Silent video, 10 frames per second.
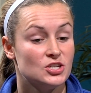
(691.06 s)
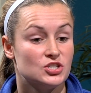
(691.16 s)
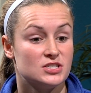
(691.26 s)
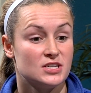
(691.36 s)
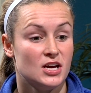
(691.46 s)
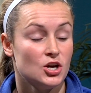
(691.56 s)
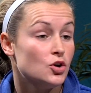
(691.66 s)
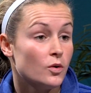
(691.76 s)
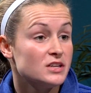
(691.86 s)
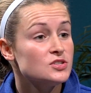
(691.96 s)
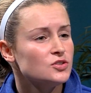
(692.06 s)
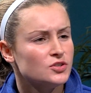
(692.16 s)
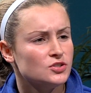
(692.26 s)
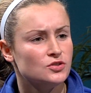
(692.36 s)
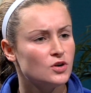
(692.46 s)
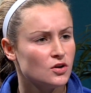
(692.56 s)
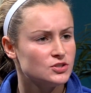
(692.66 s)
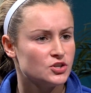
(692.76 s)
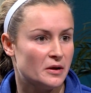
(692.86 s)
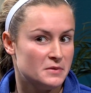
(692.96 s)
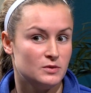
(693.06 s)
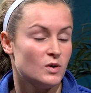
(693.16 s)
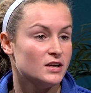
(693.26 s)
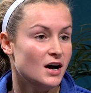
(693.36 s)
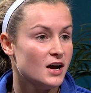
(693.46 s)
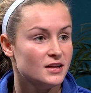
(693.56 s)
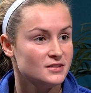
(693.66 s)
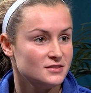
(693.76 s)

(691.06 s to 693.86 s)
just going to learn a new culture, I mean, why not?